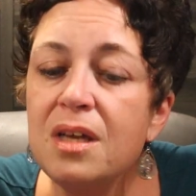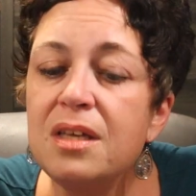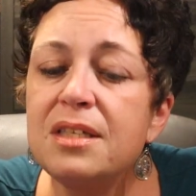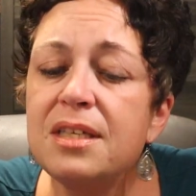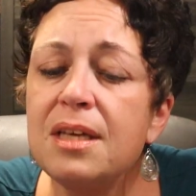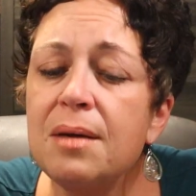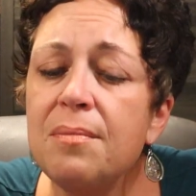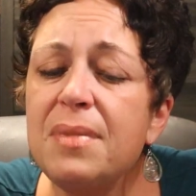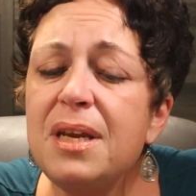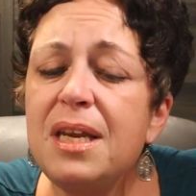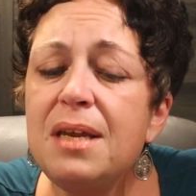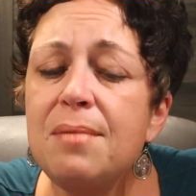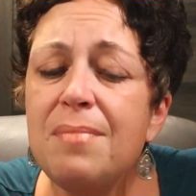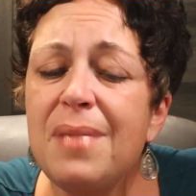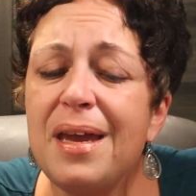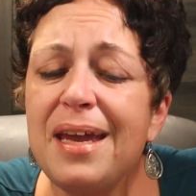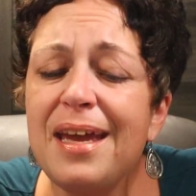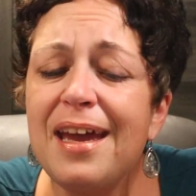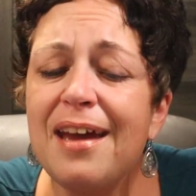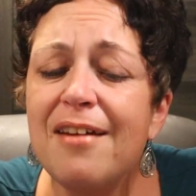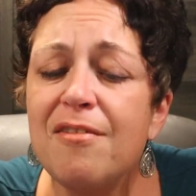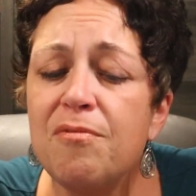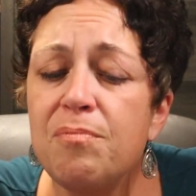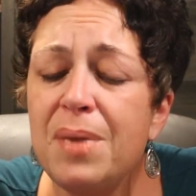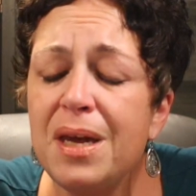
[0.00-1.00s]
Somebody
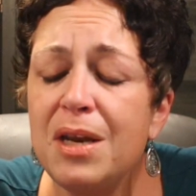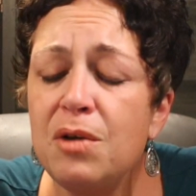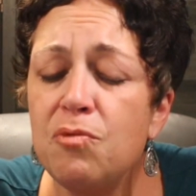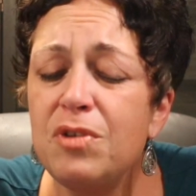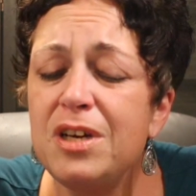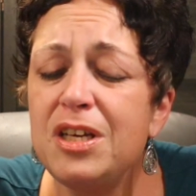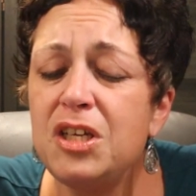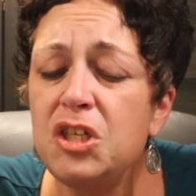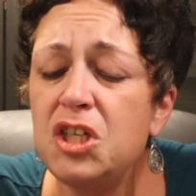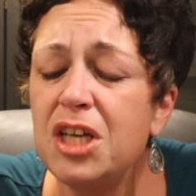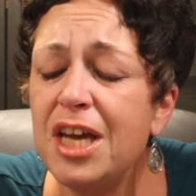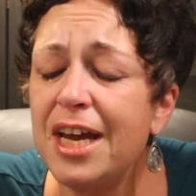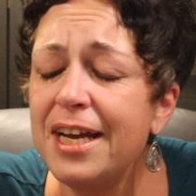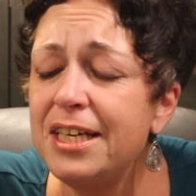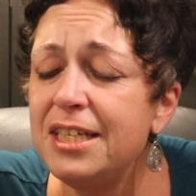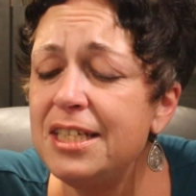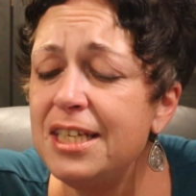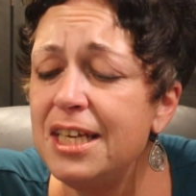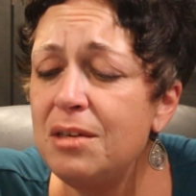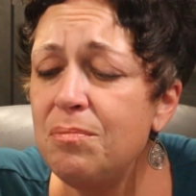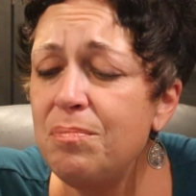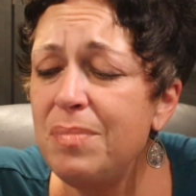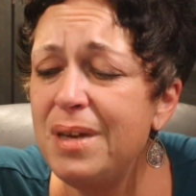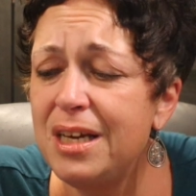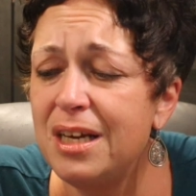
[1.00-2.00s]
may have been
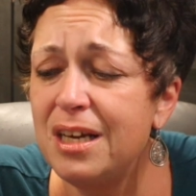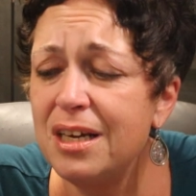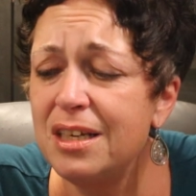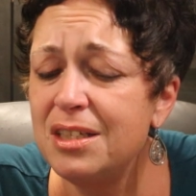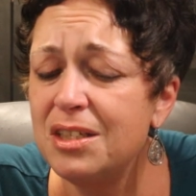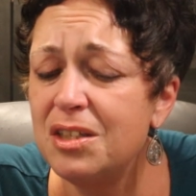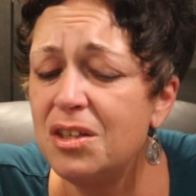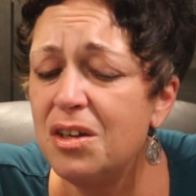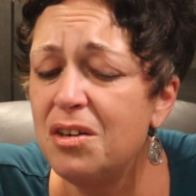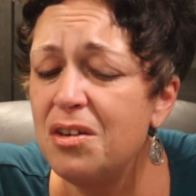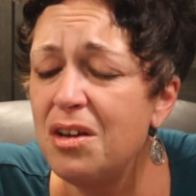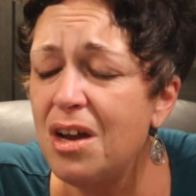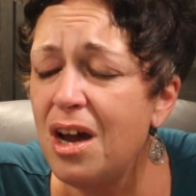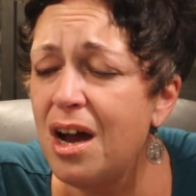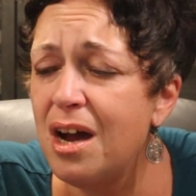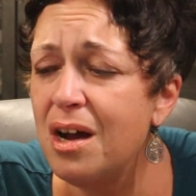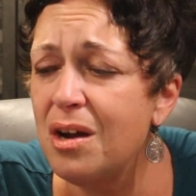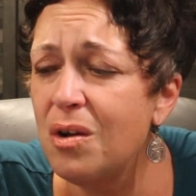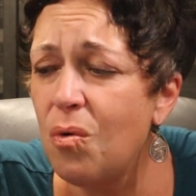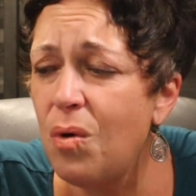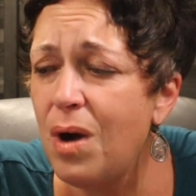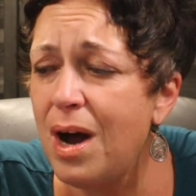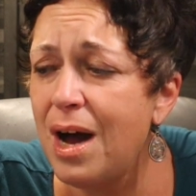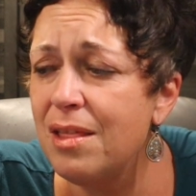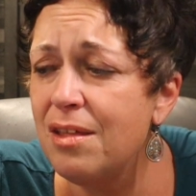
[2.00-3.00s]
rejected because they're
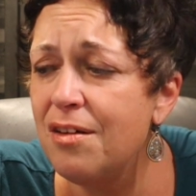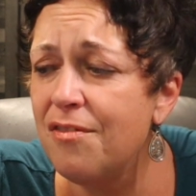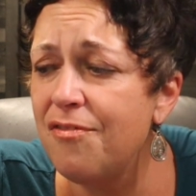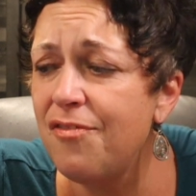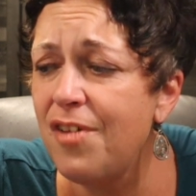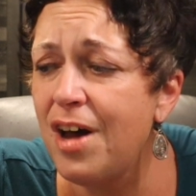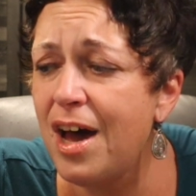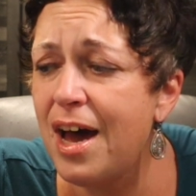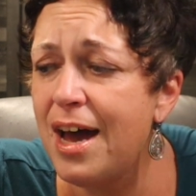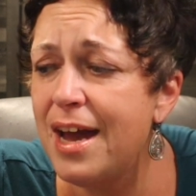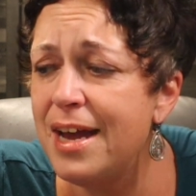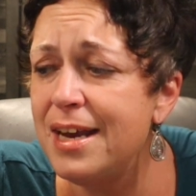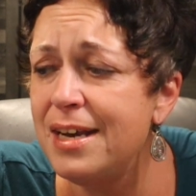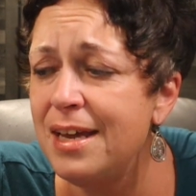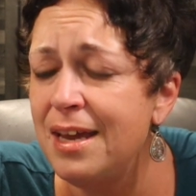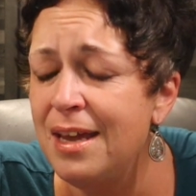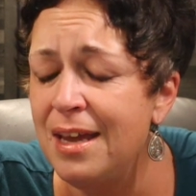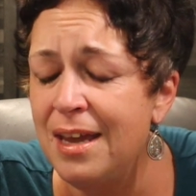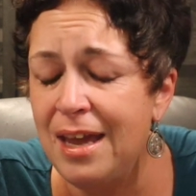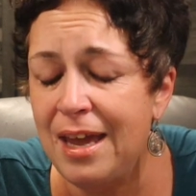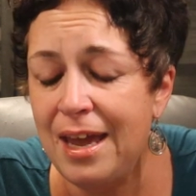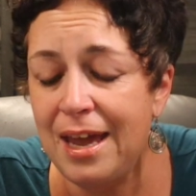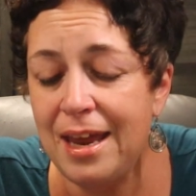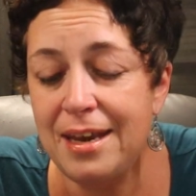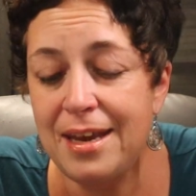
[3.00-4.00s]
not qualified
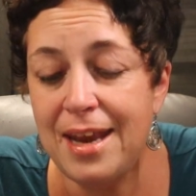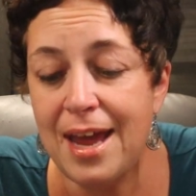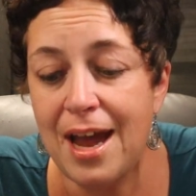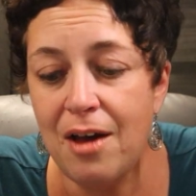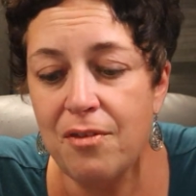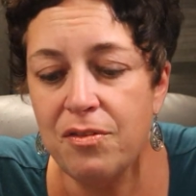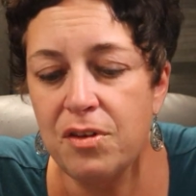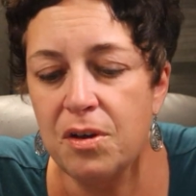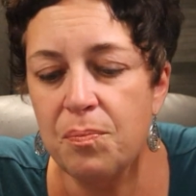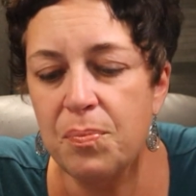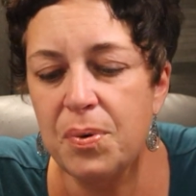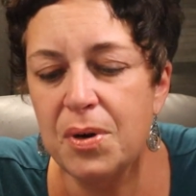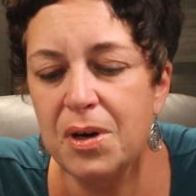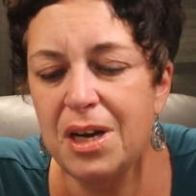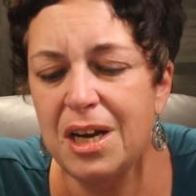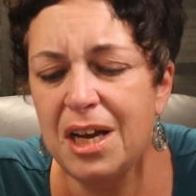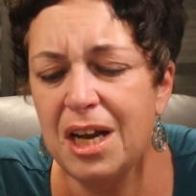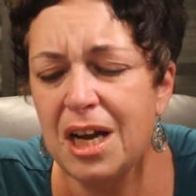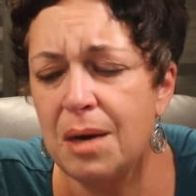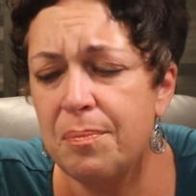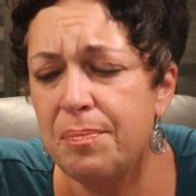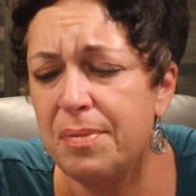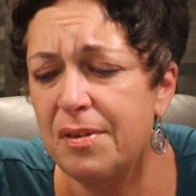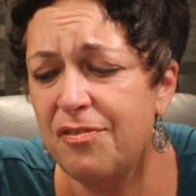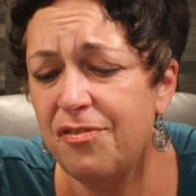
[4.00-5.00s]
and now they're
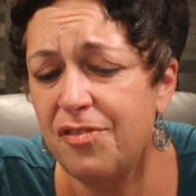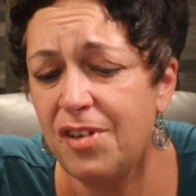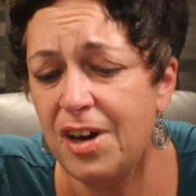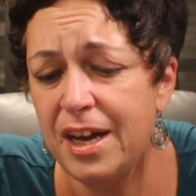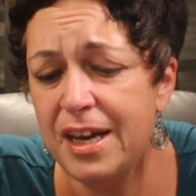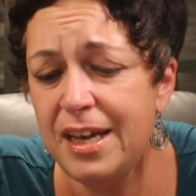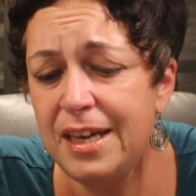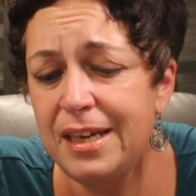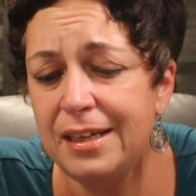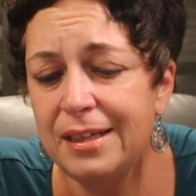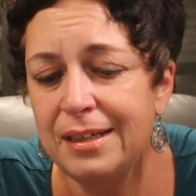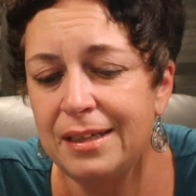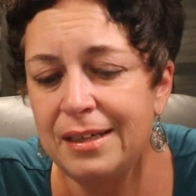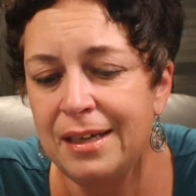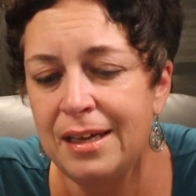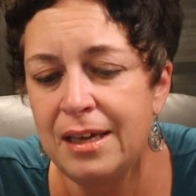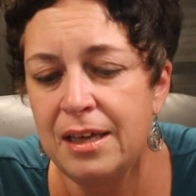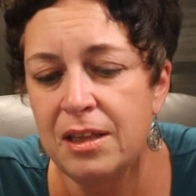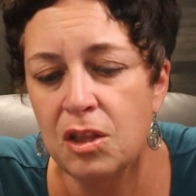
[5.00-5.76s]
putting up a fight